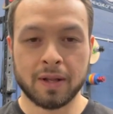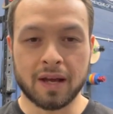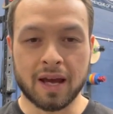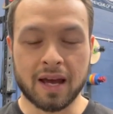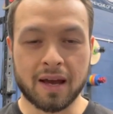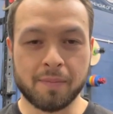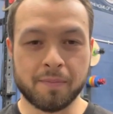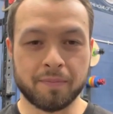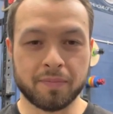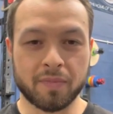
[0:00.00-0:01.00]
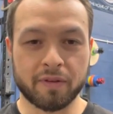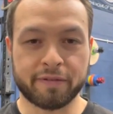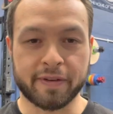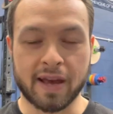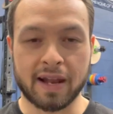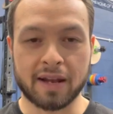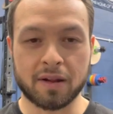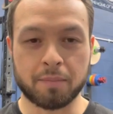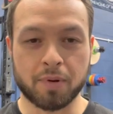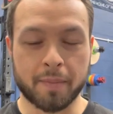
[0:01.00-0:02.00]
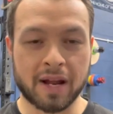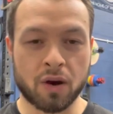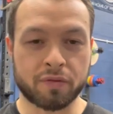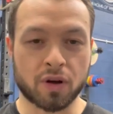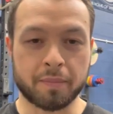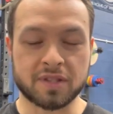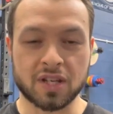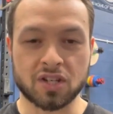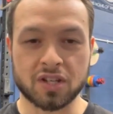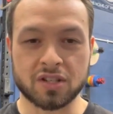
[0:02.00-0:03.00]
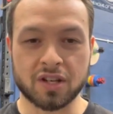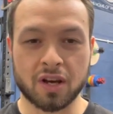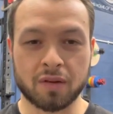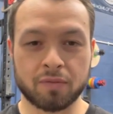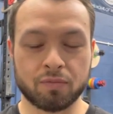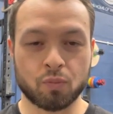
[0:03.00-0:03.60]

Failing and bombing out of competitions, you know,